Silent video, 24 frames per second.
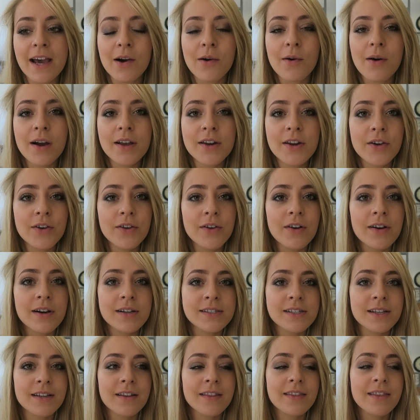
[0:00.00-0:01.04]
Now, I know you
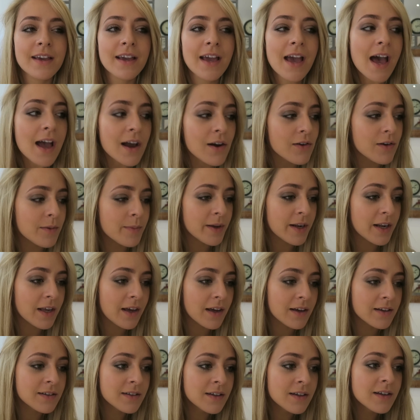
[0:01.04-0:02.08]
guys are gonna think, hang on a
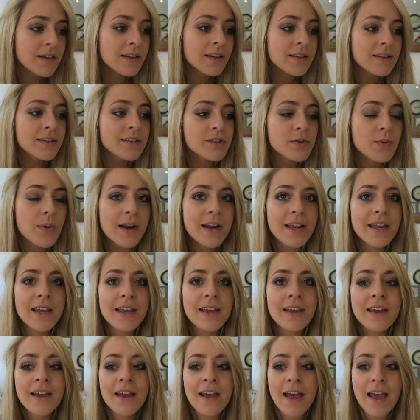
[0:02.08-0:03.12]
minute, the
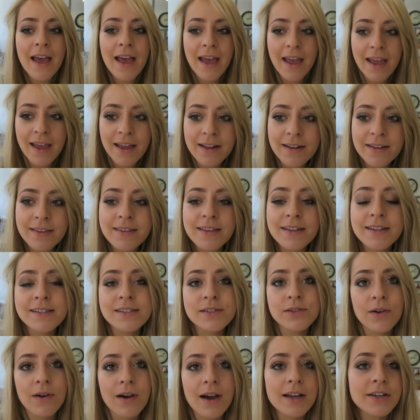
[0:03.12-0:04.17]
28th,
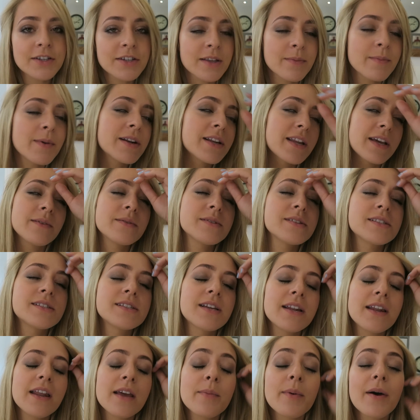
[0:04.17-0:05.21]
it's not actually Monday, it was a
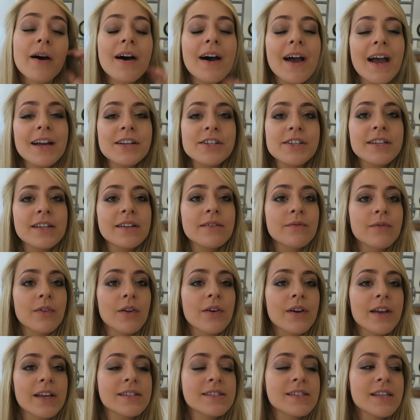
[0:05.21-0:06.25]
Sunday, but I actually didn't
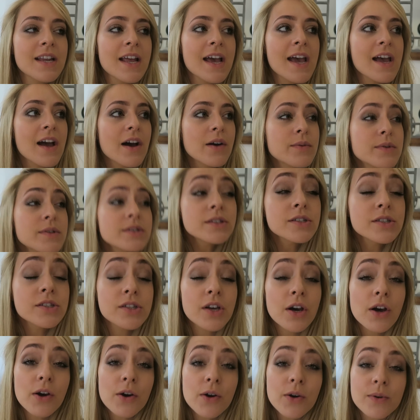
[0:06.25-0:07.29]
vlog yesterday. I was
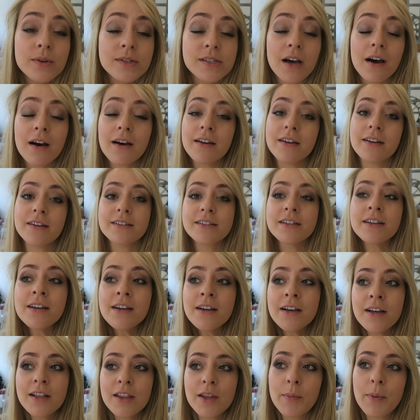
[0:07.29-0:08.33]
so tired.
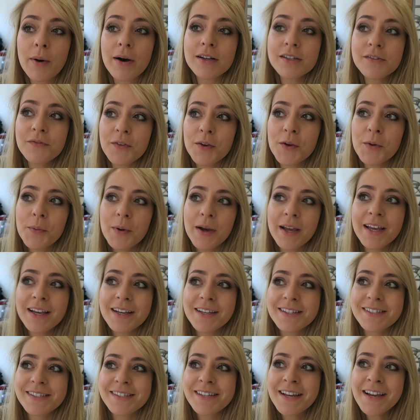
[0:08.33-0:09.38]
The past few
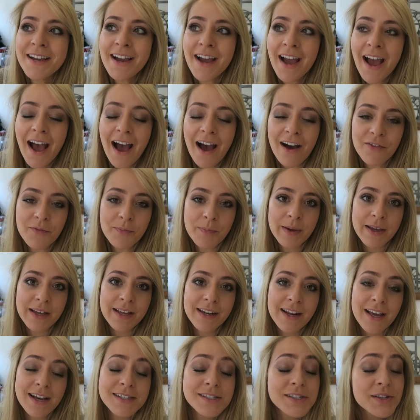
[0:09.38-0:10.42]
weeks have
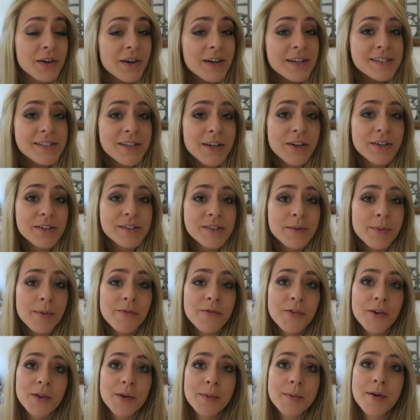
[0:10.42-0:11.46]
been, as you guys know, because you've been
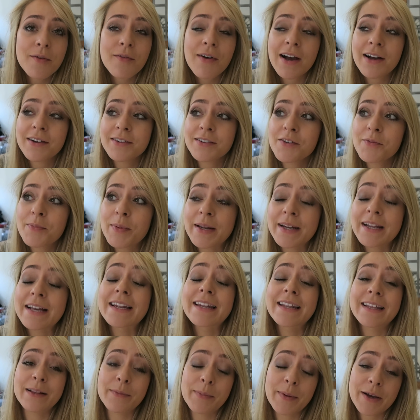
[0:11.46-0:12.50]
following me around, have been a
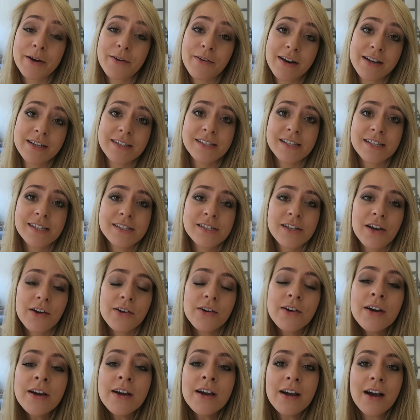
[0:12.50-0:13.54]
little bit crazy. So
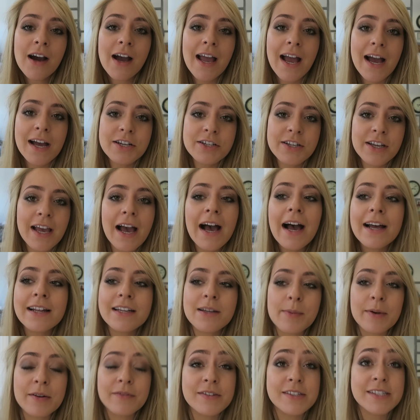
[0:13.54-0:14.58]
I actually had
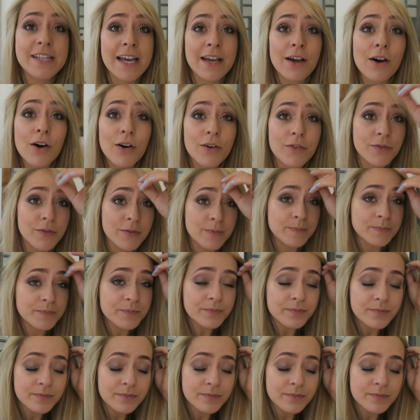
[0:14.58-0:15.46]
a bit of a day off